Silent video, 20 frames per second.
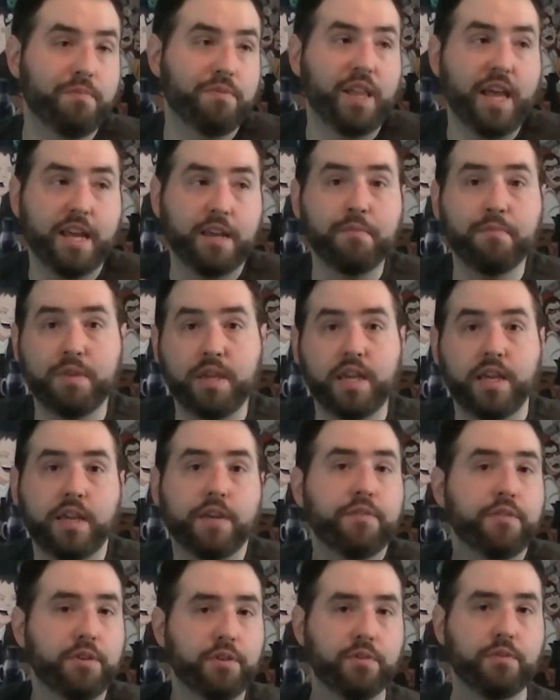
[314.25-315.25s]
like me,
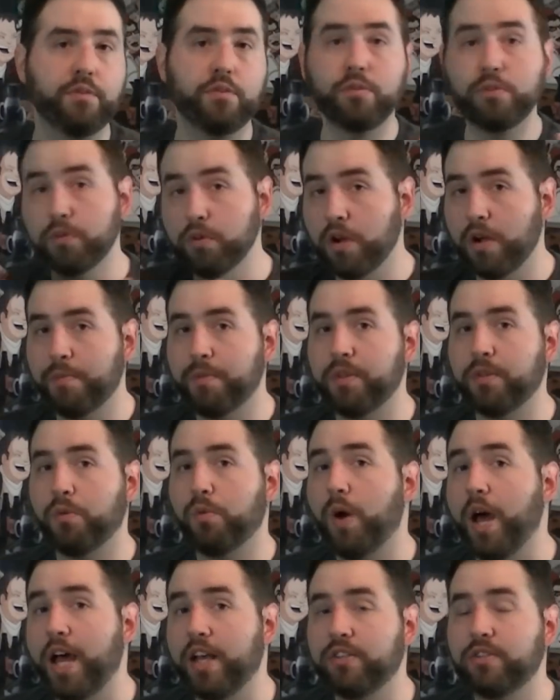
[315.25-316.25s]
if you grew up in the
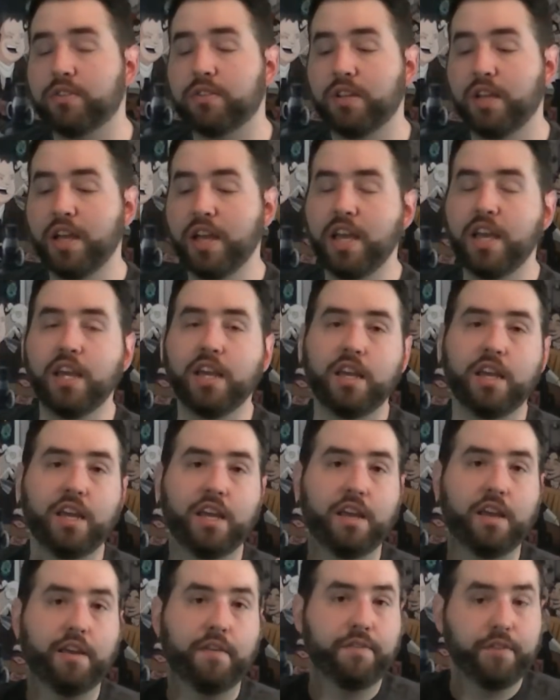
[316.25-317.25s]
West,
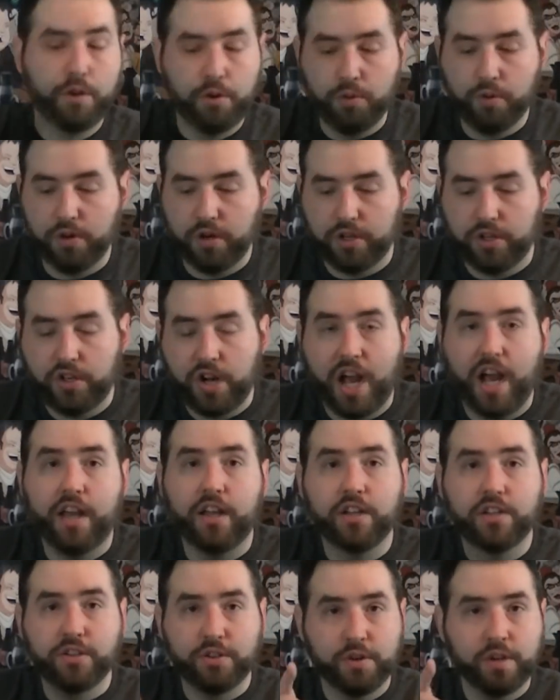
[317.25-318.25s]
if you were a
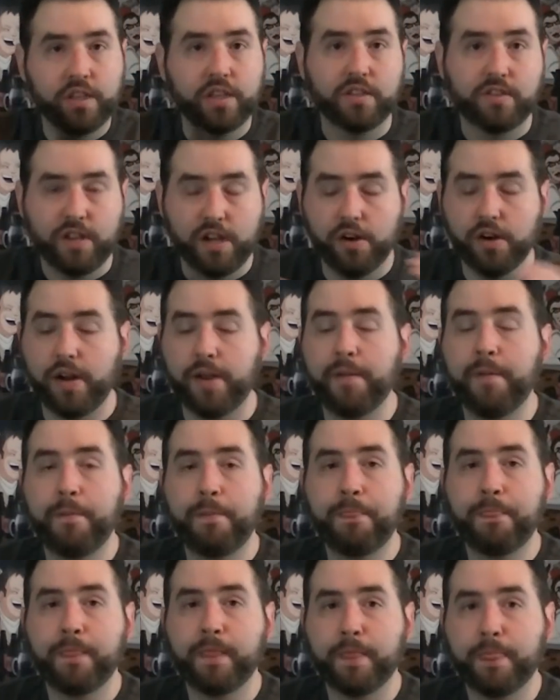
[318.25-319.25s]
child during this era,
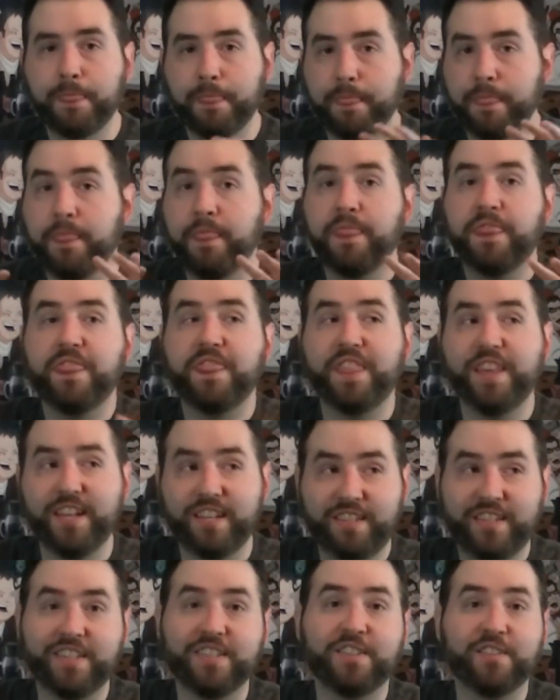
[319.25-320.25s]

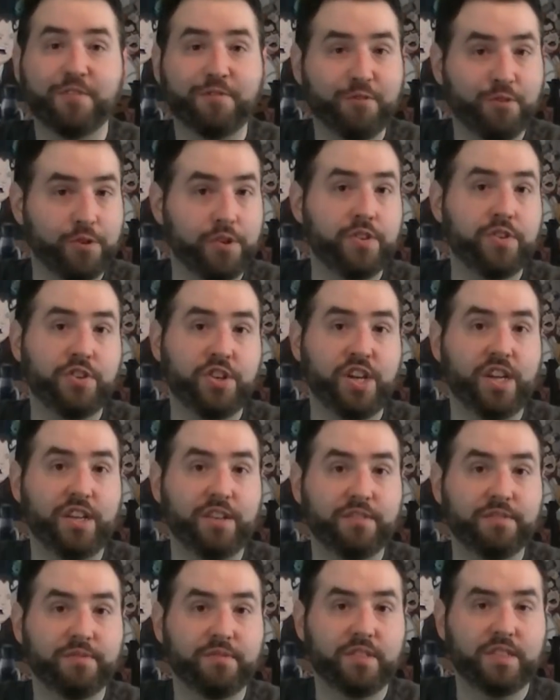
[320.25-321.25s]
this is the fourth gen.
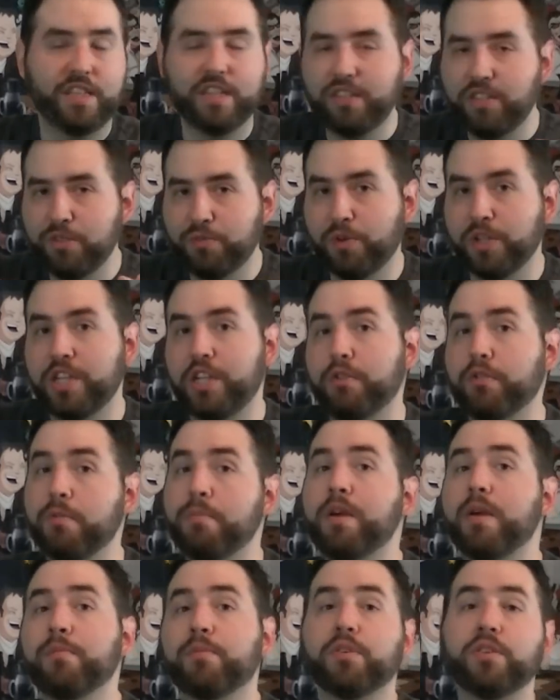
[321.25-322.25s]
This is what you
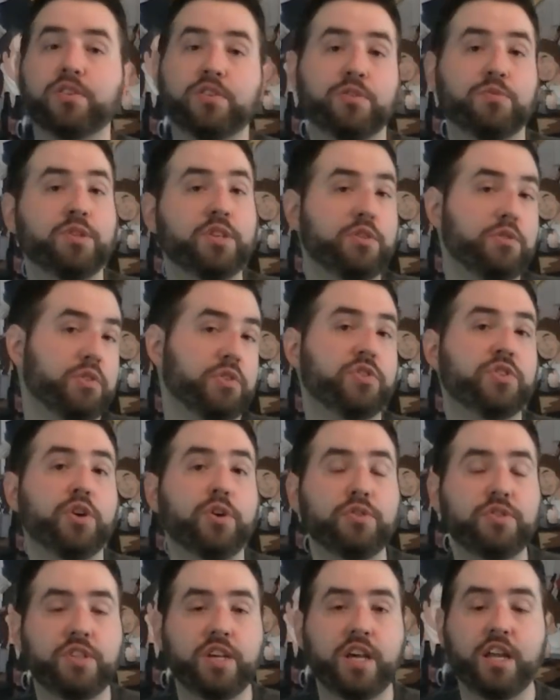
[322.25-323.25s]
remember, this is what you
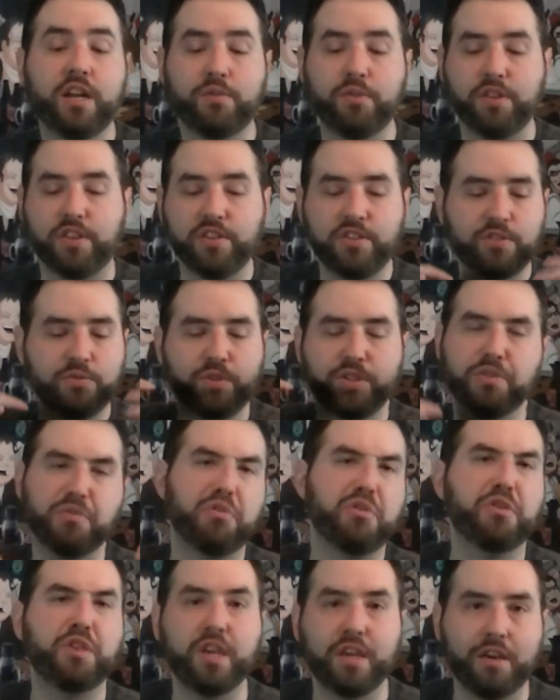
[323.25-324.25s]
associate it with, this is what you
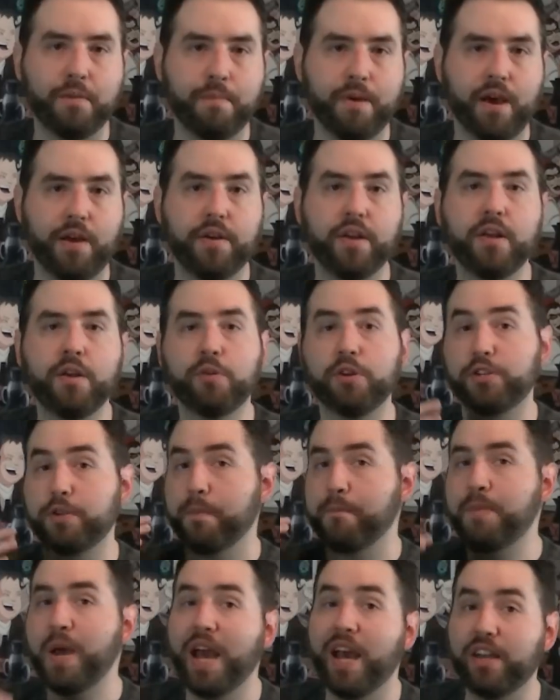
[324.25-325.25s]
think about, what
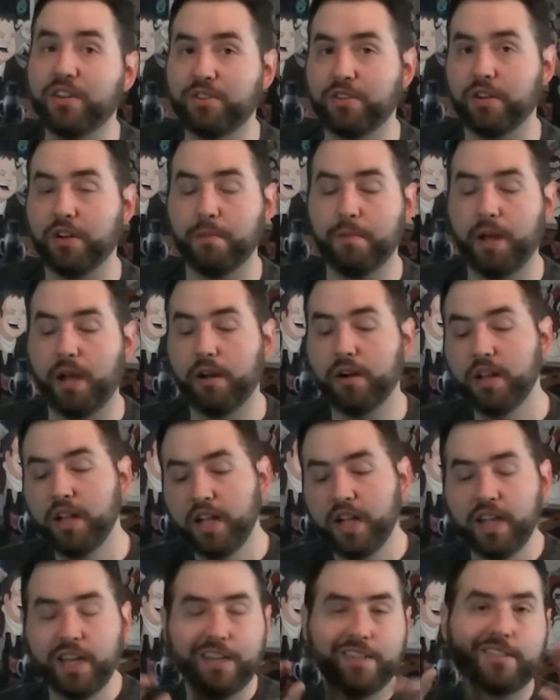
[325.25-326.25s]
you're passionate about,
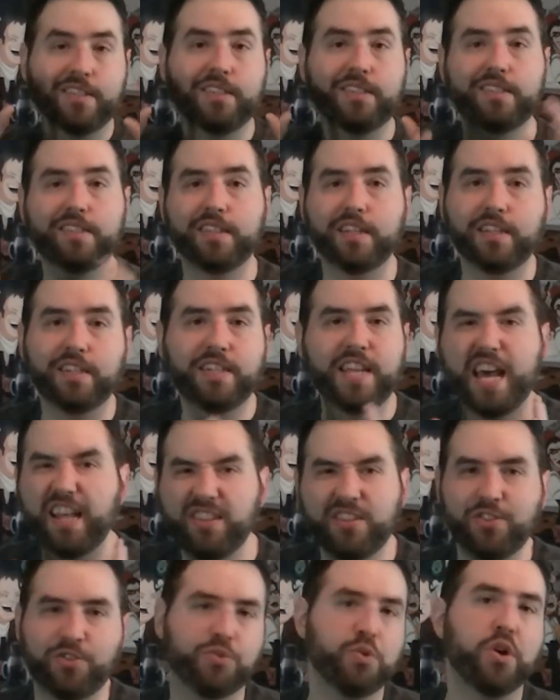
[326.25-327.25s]
is this, the
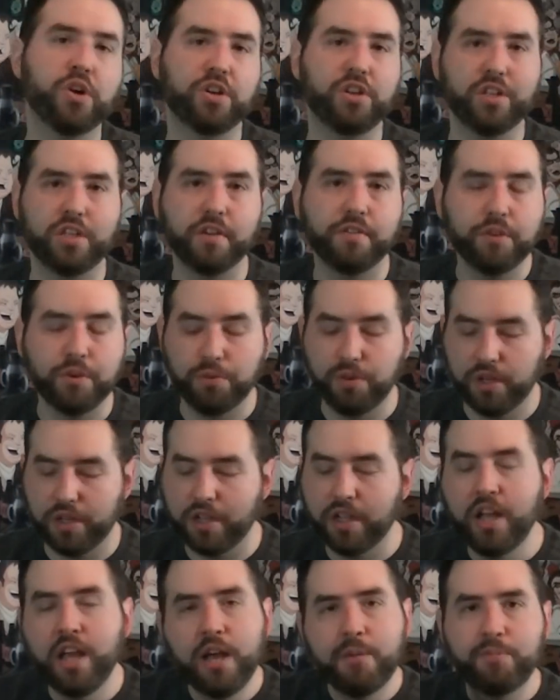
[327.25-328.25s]
death struggle, if you
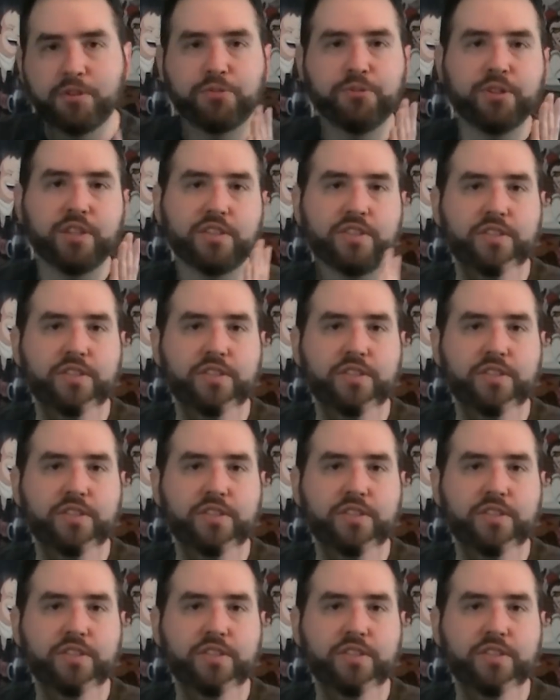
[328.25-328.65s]
will, between